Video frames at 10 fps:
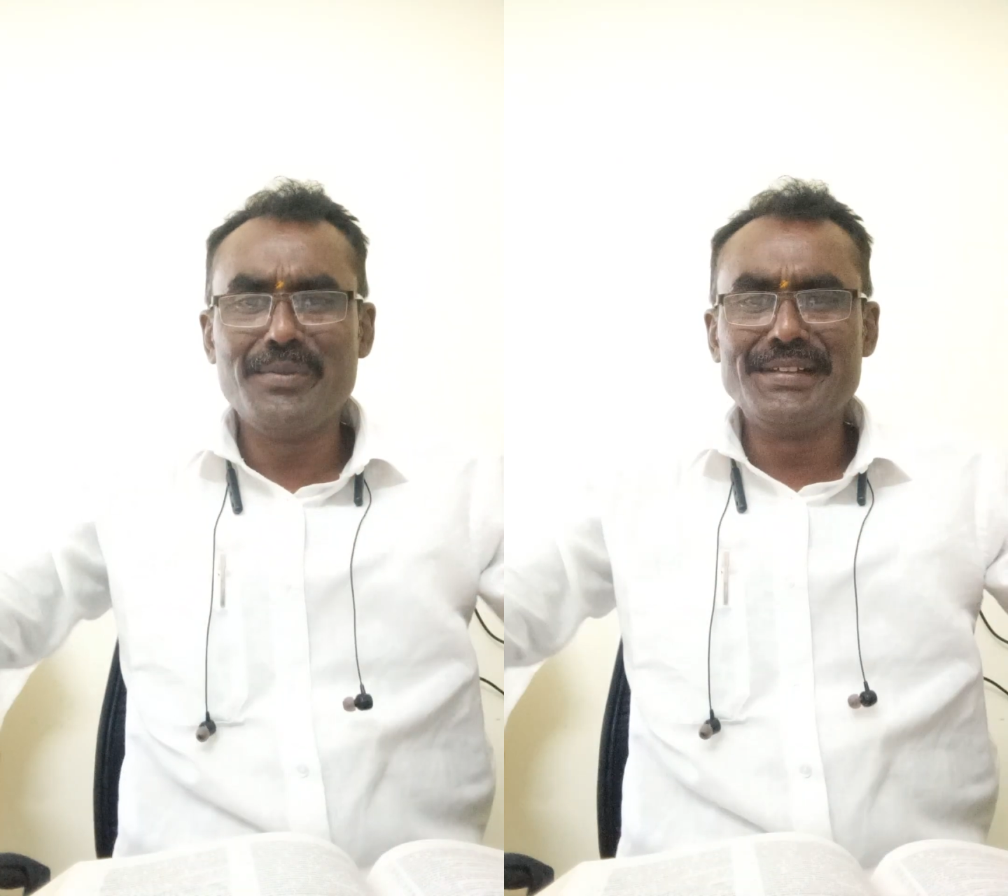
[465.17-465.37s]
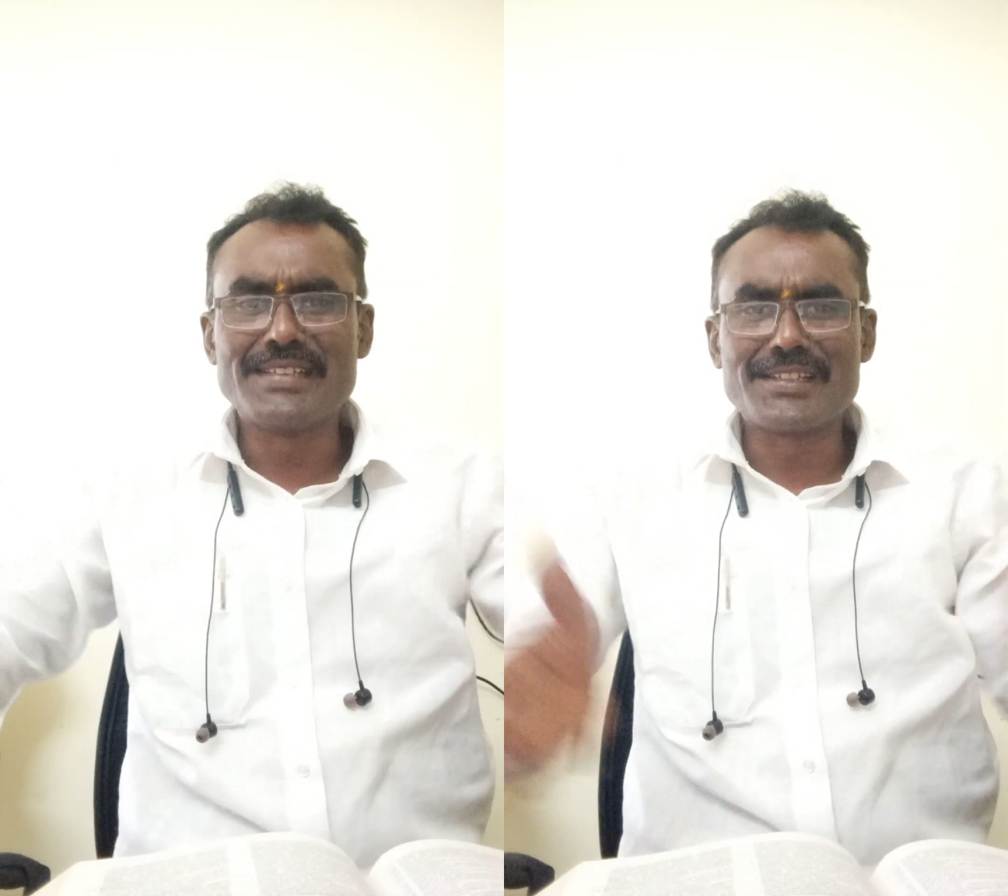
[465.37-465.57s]

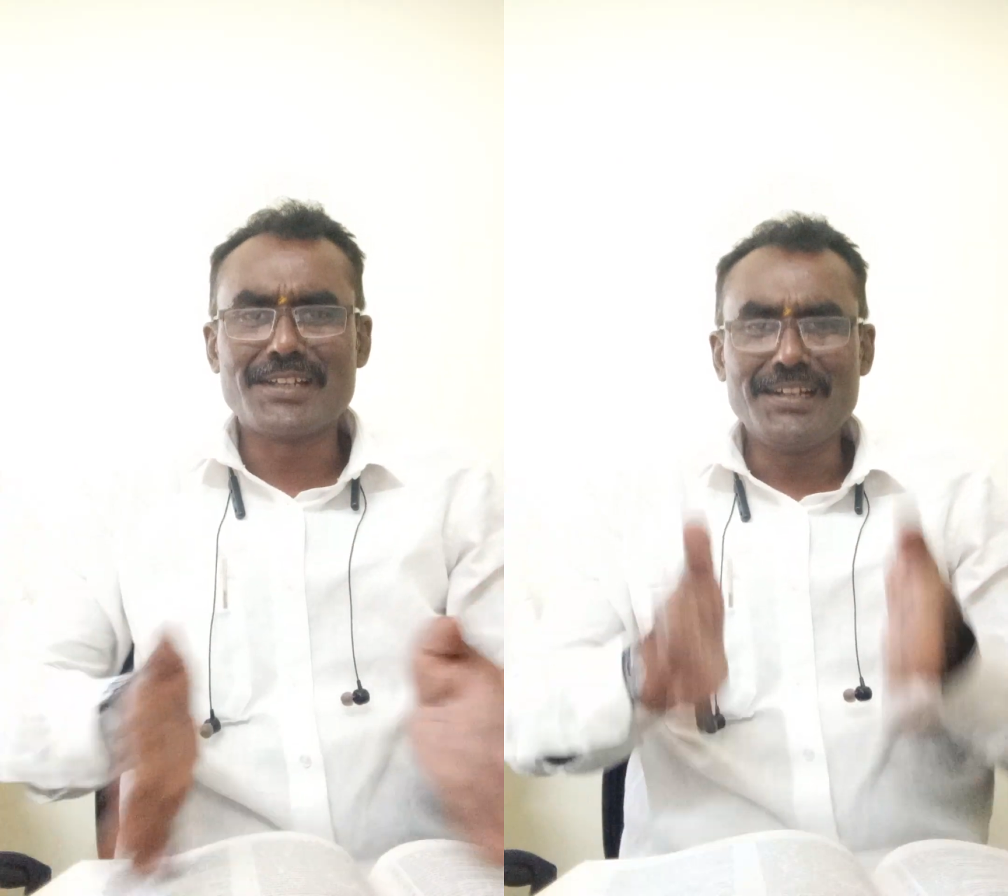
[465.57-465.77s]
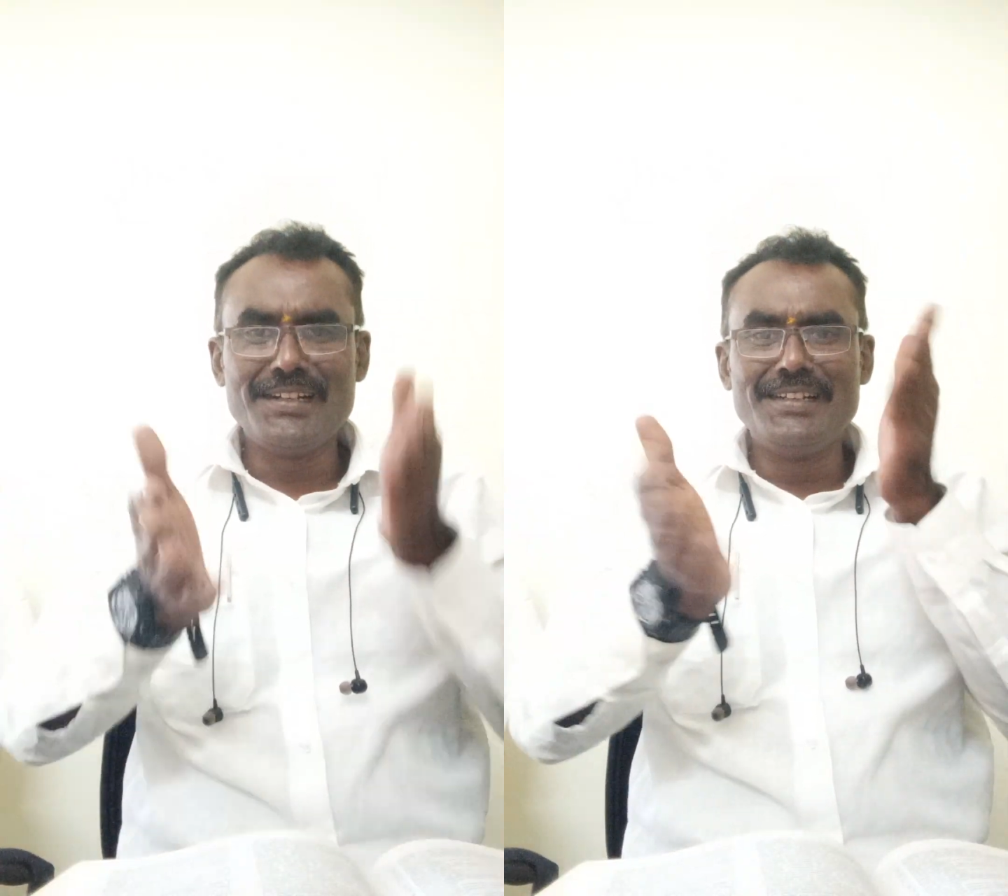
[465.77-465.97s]
beings as
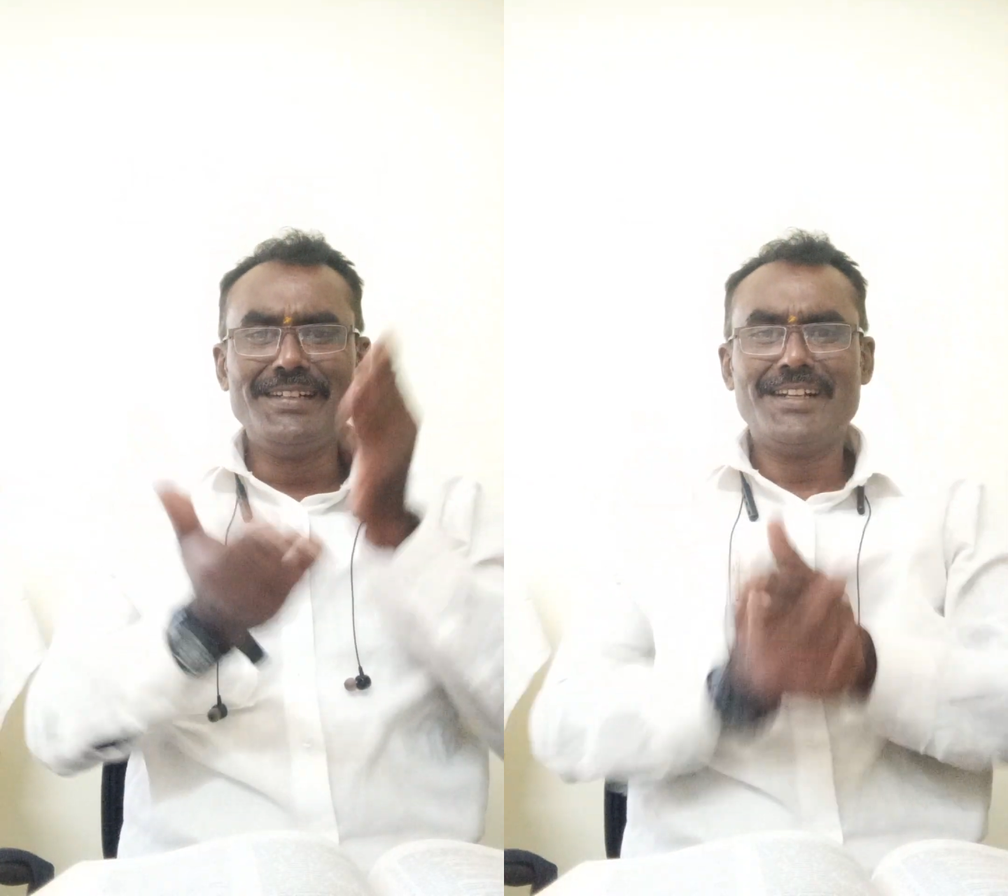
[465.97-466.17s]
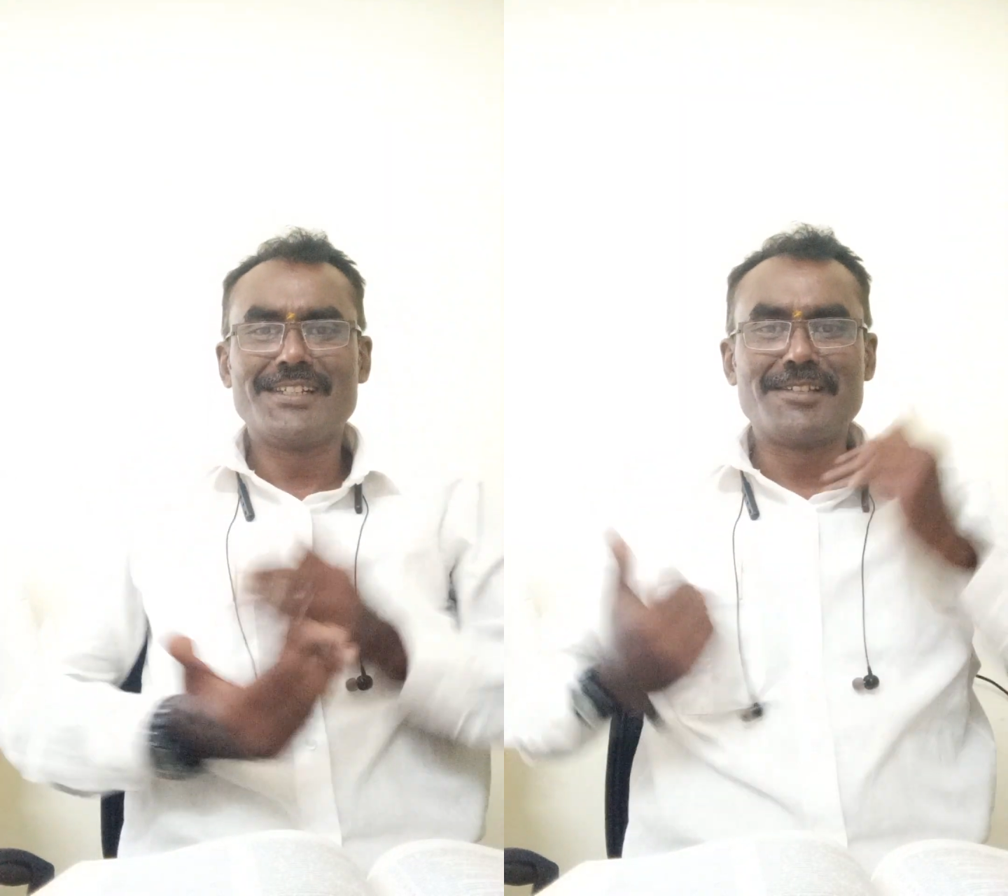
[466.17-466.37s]
a
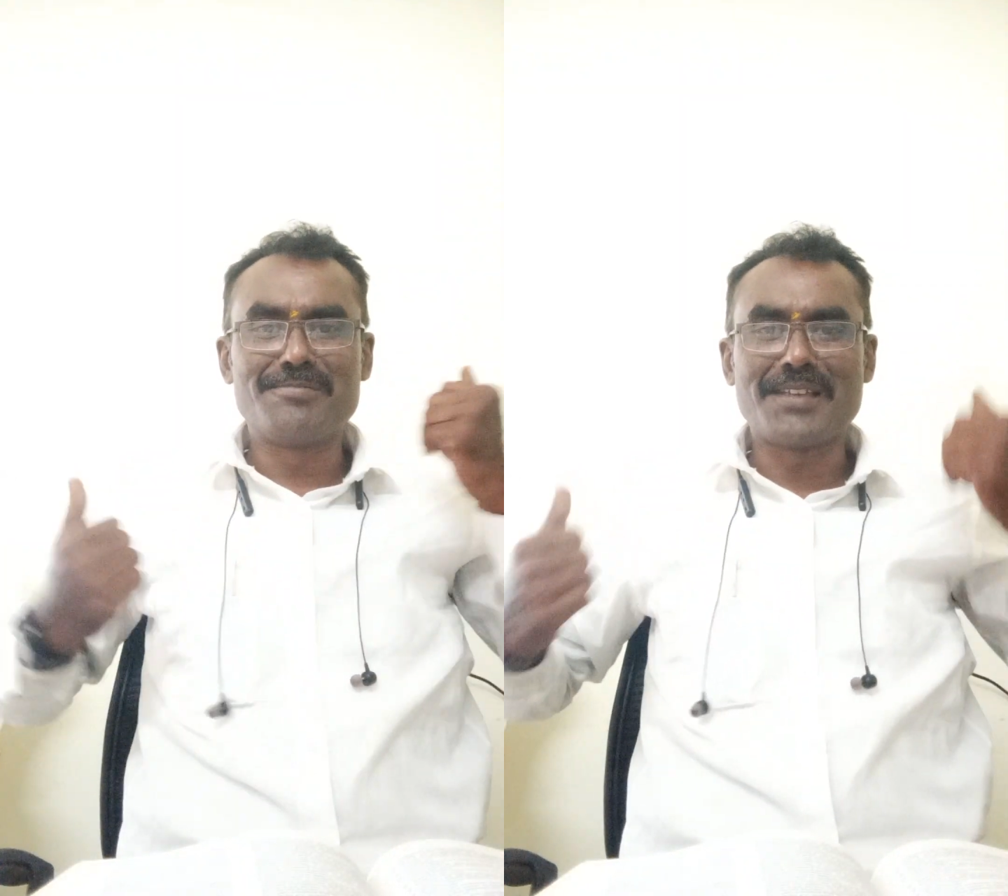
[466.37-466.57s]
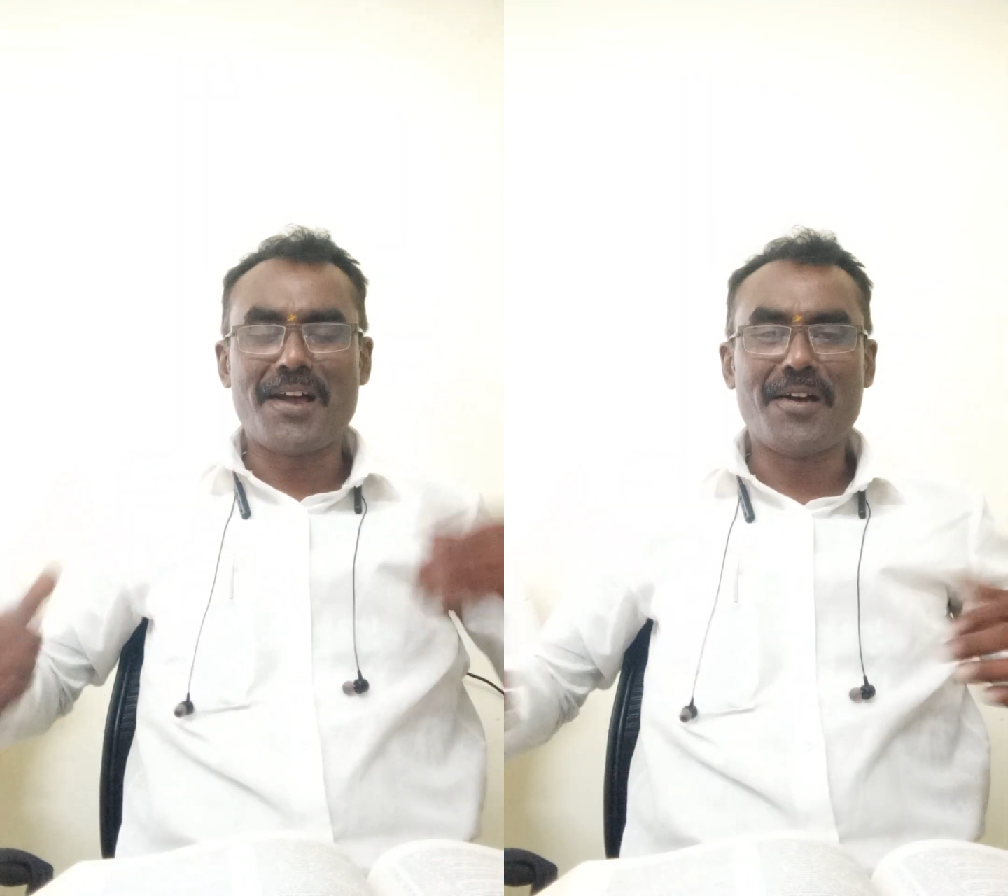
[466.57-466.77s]
leaderships